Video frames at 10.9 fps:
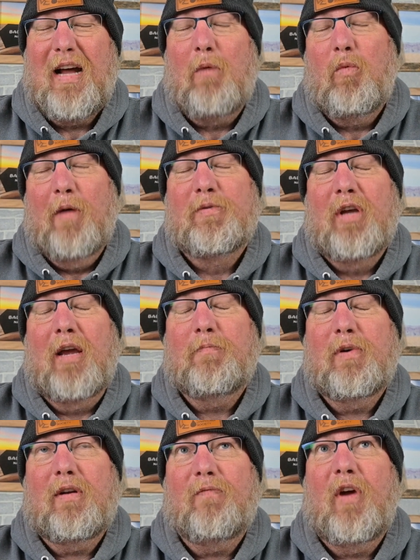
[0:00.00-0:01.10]
Not website,
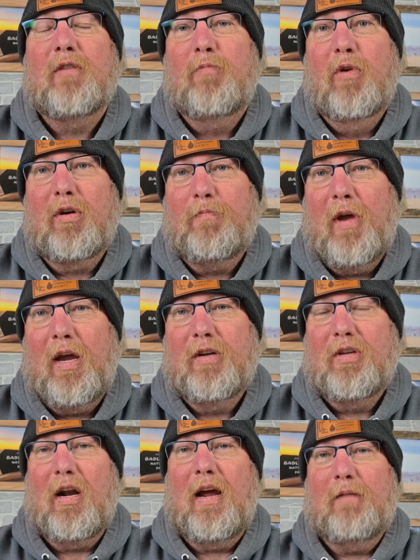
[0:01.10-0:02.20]
but Facebook page
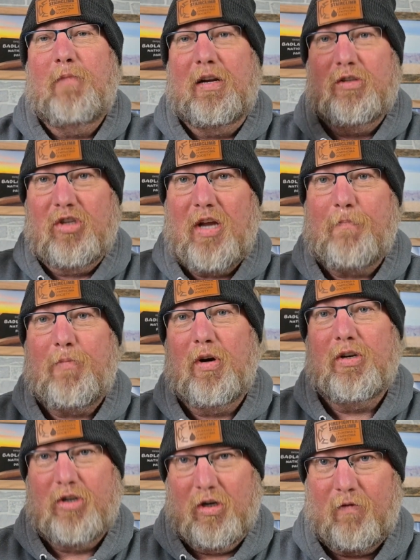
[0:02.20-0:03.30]
that I made
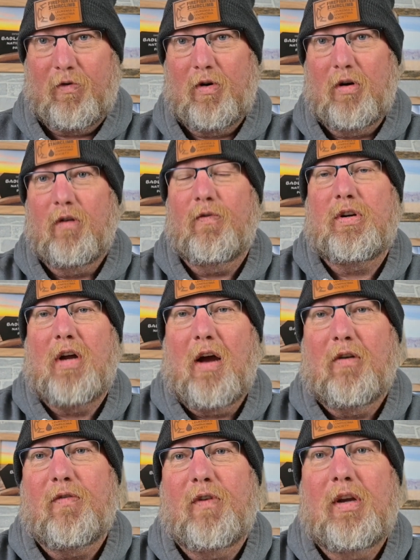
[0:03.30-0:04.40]
separate just for
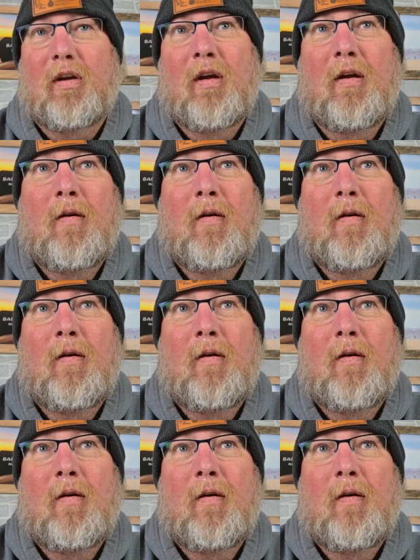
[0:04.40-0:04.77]
photography.